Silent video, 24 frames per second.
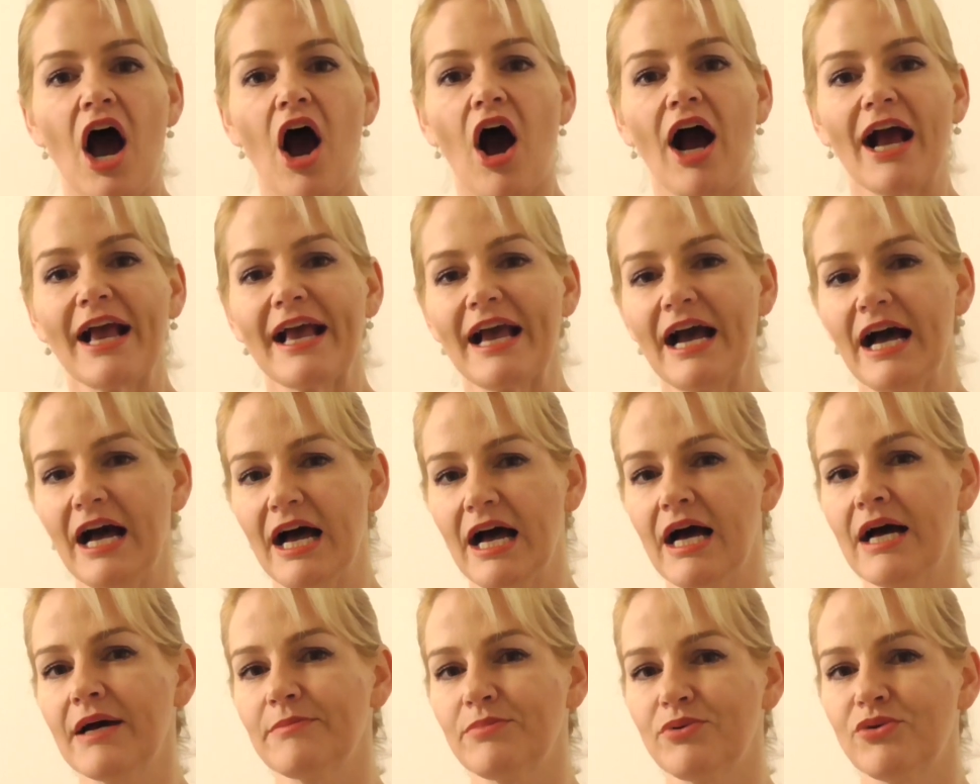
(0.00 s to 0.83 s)
I
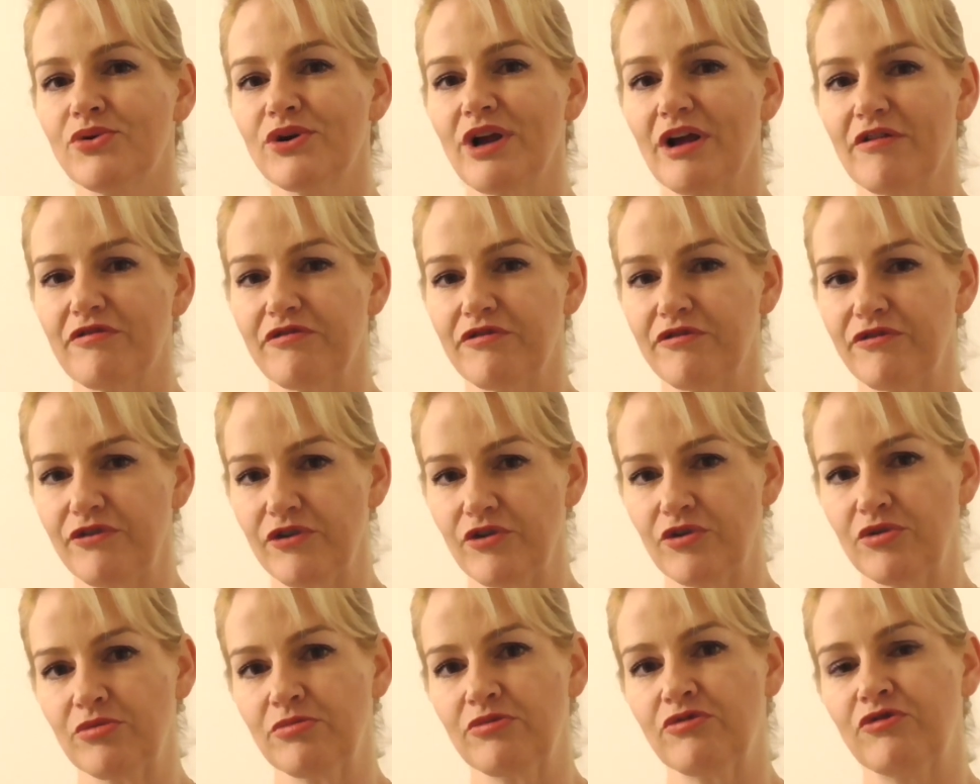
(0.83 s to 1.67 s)
can't put a
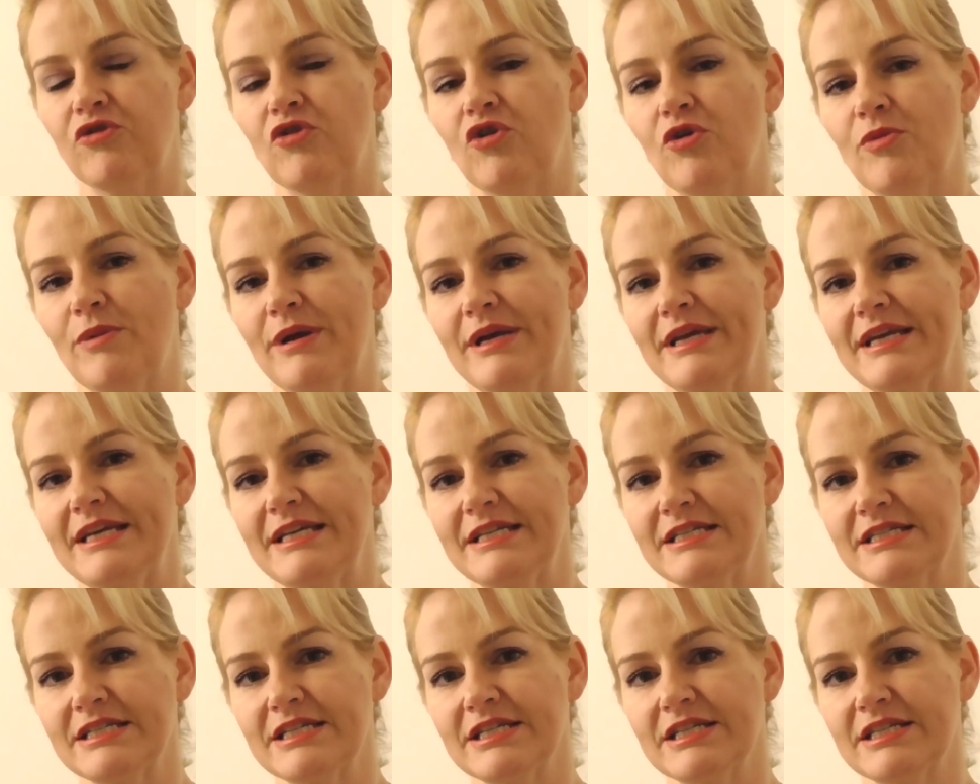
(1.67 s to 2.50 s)
film former
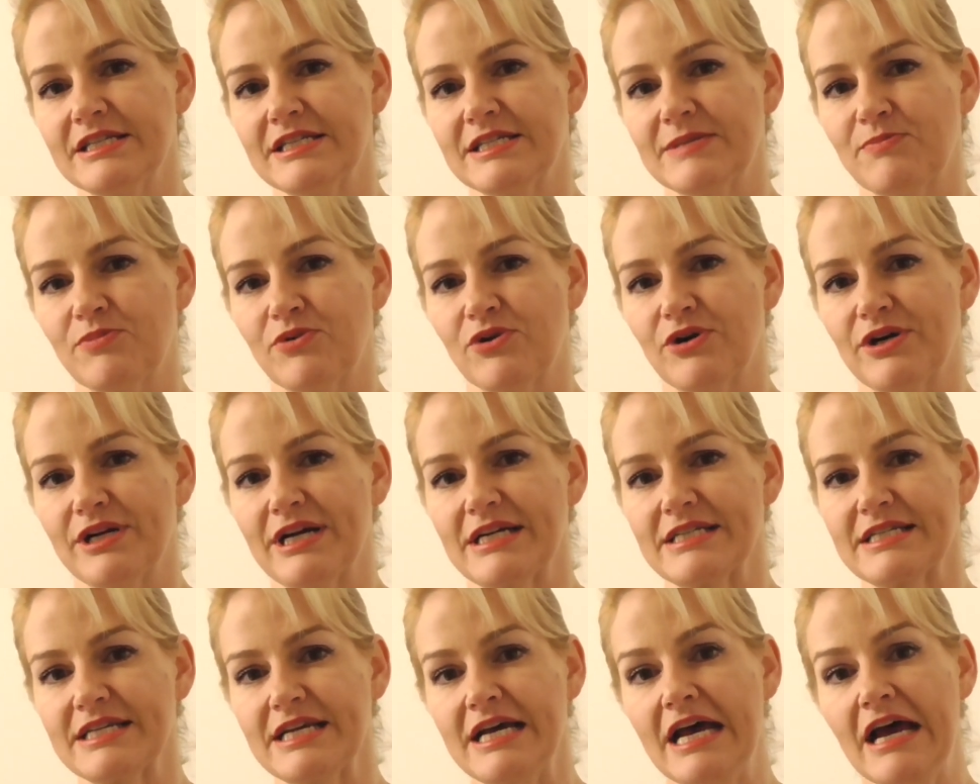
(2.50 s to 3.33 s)
into this
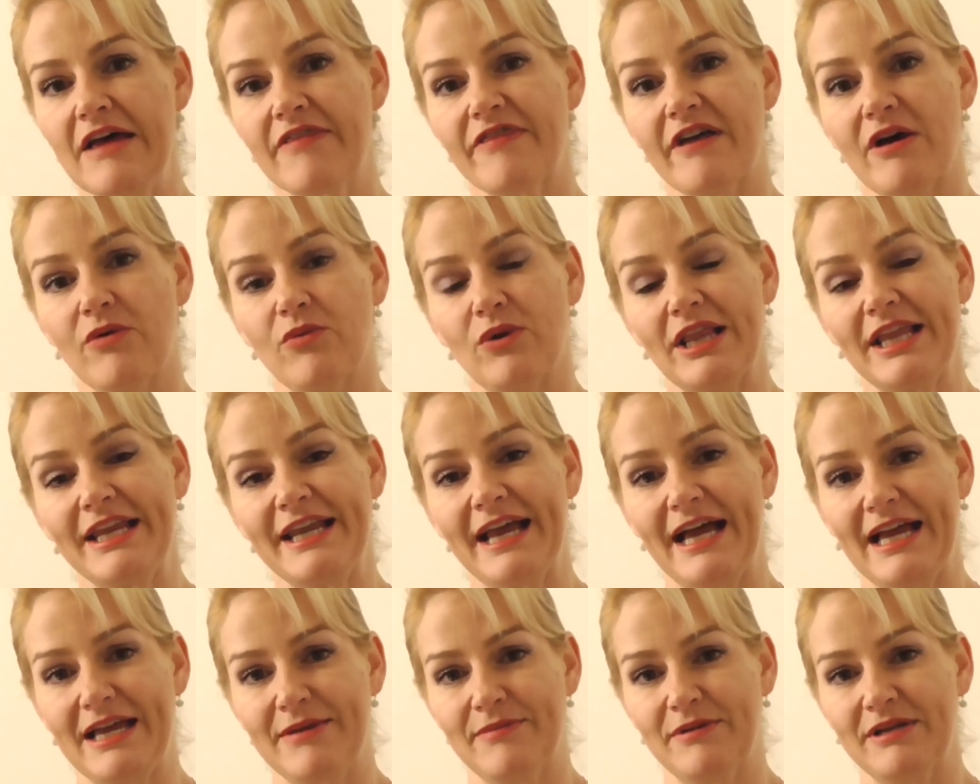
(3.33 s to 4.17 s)
product that will
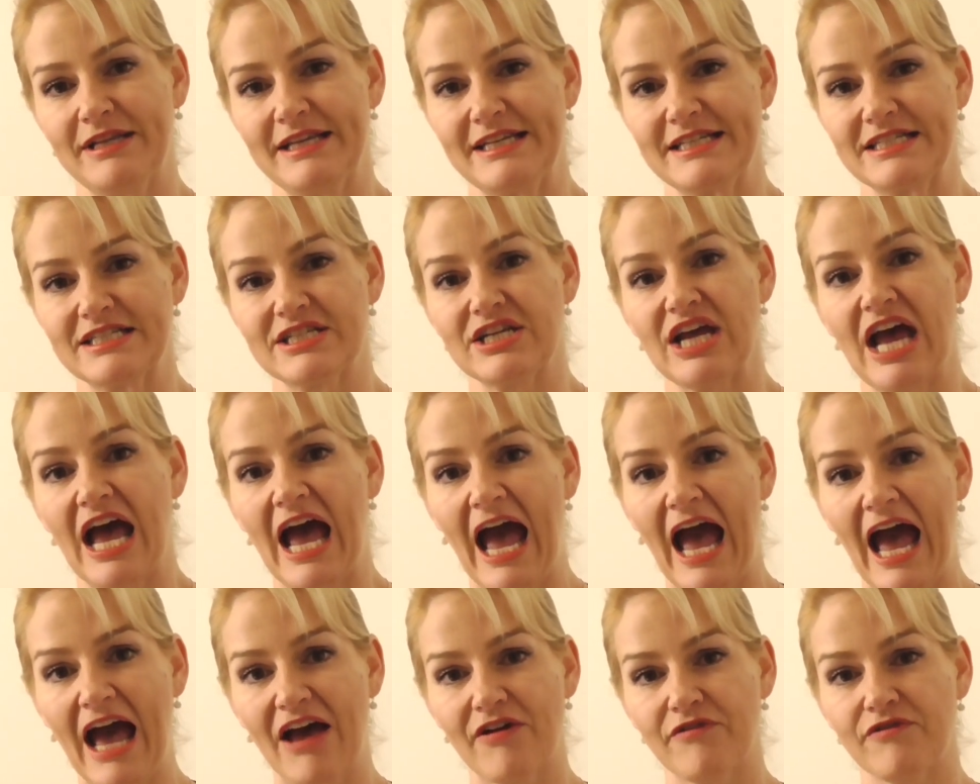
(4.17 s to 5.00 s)
enable it to
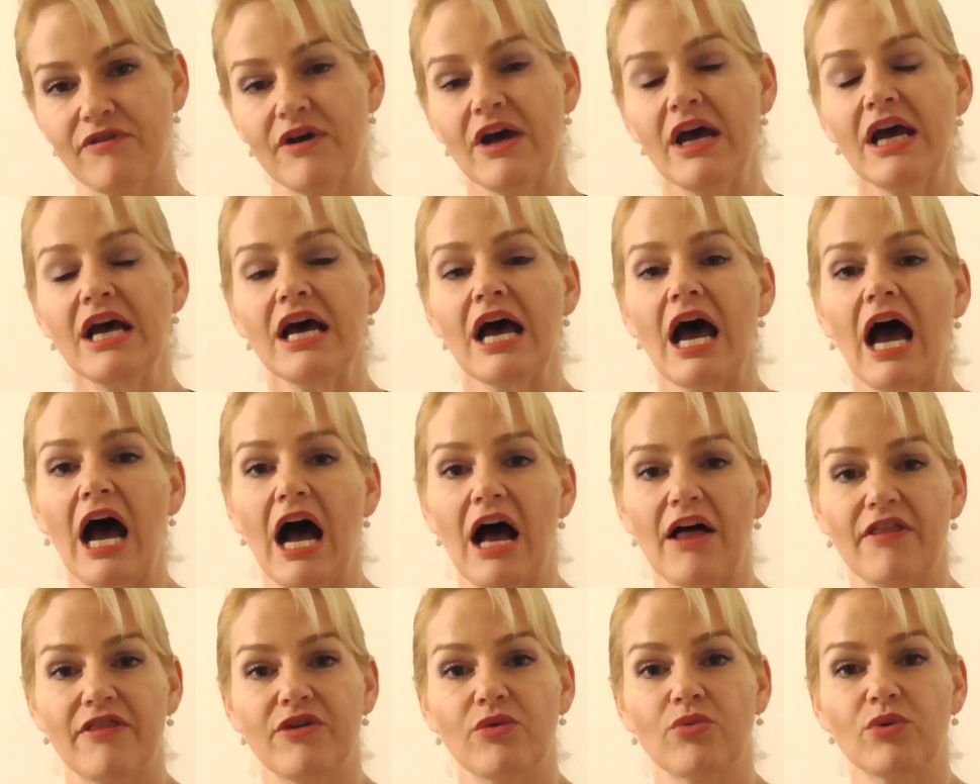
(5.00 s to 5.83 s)
have
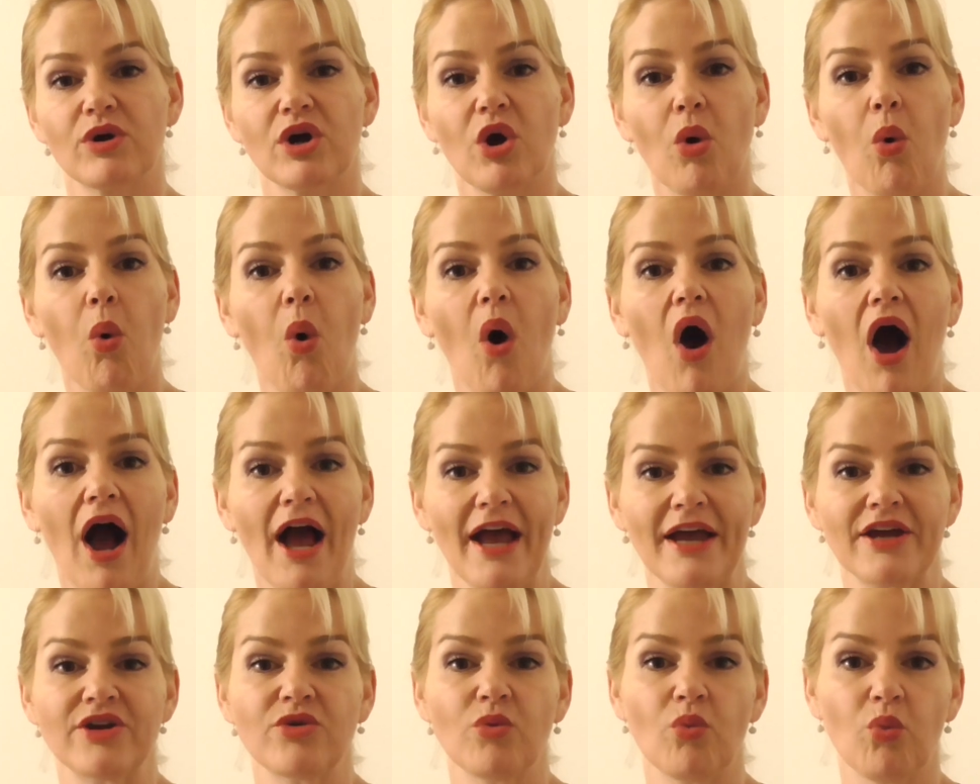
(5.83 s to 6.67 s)
uh, the
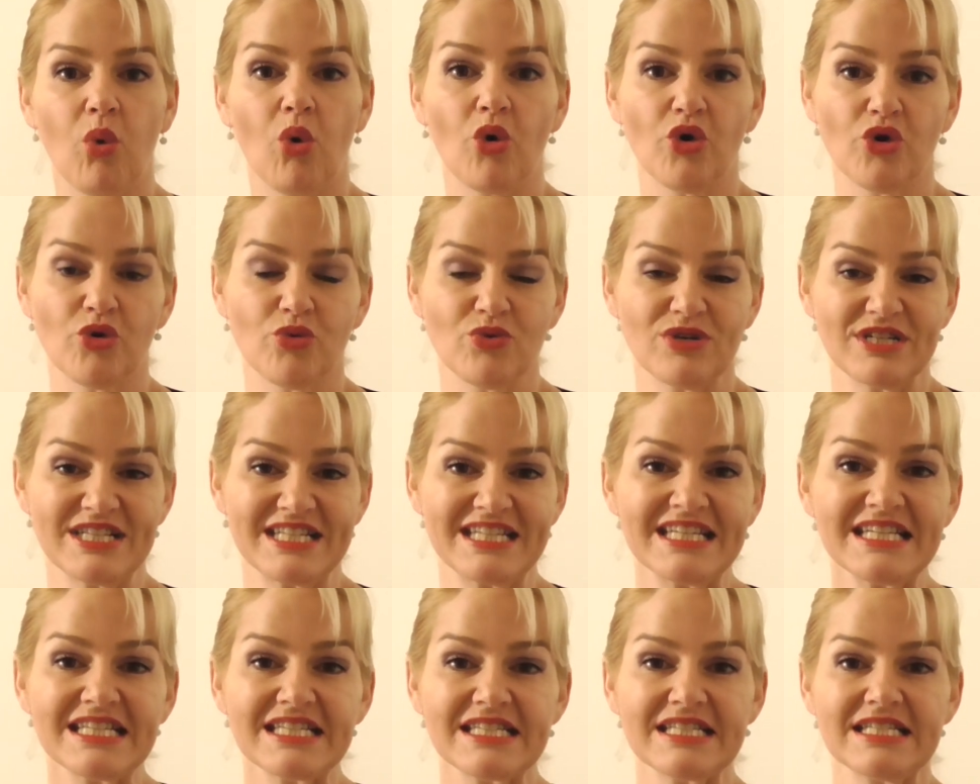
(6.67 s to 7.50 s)
required water
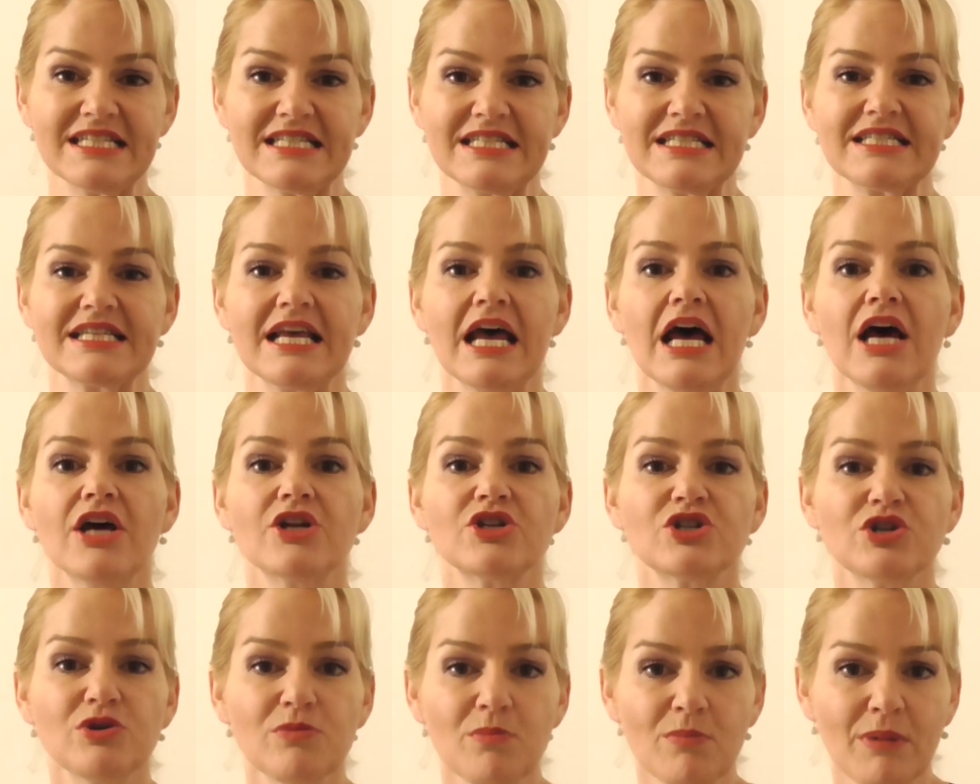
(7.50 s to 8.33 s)
resistance
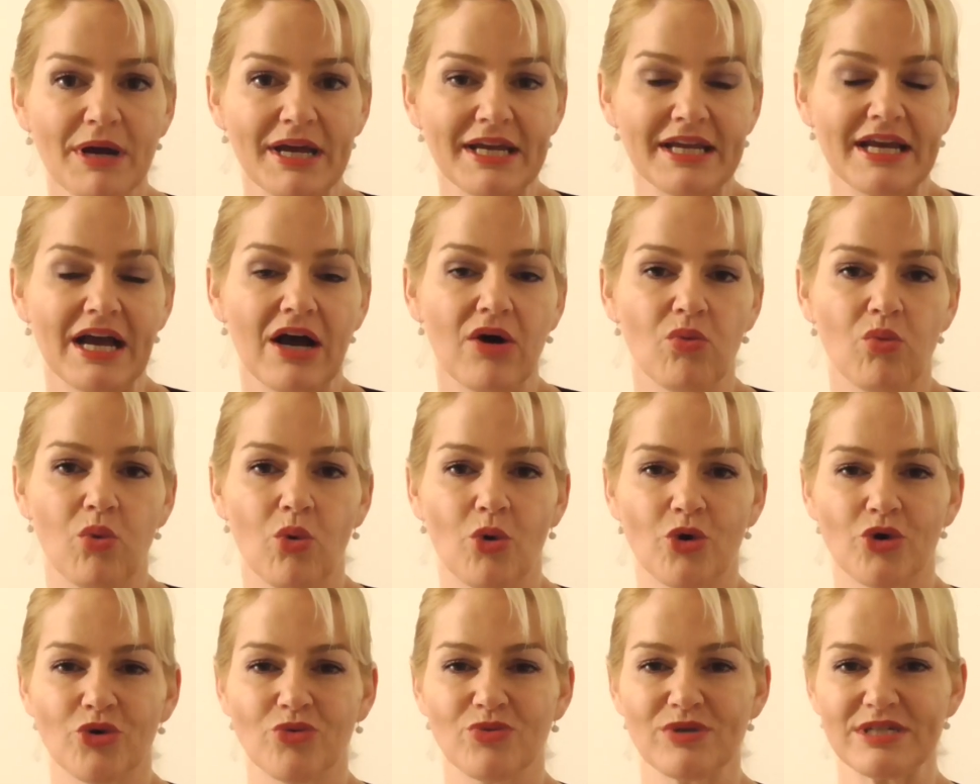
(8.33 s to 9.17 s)
to make a
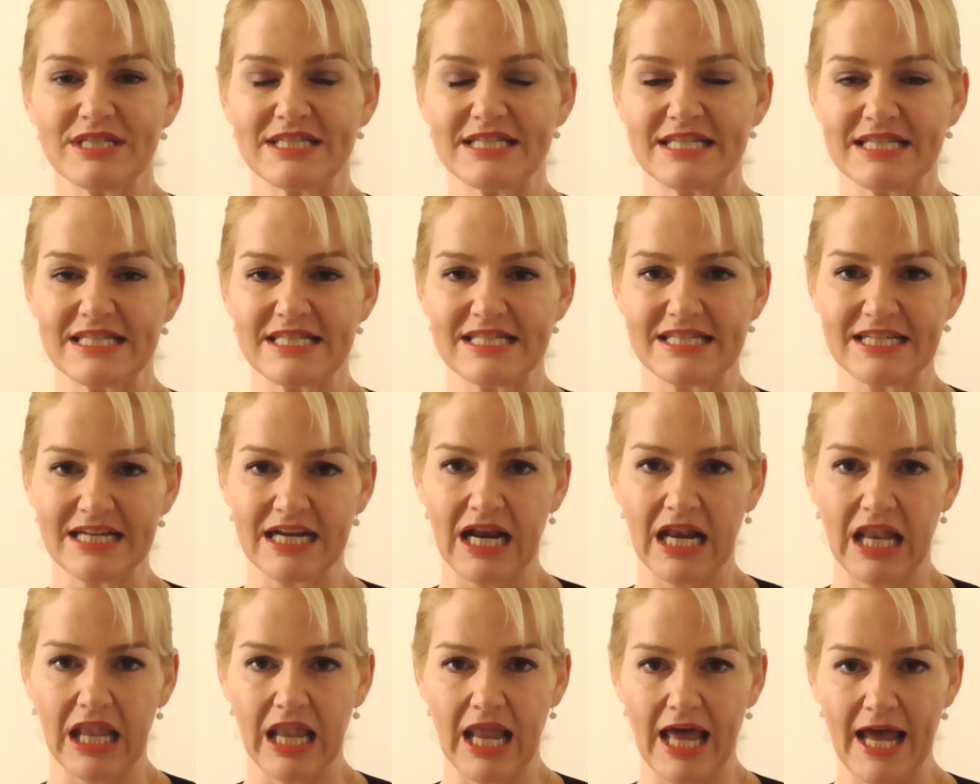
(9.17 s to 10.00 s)
water
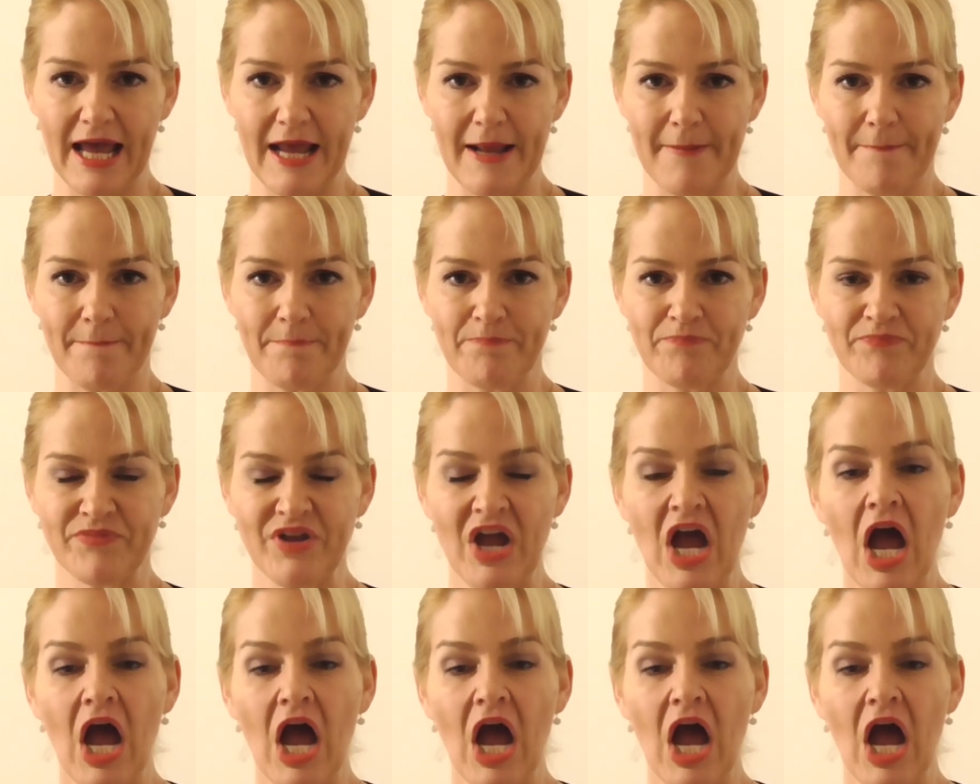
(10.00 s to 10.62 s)
resistant claim.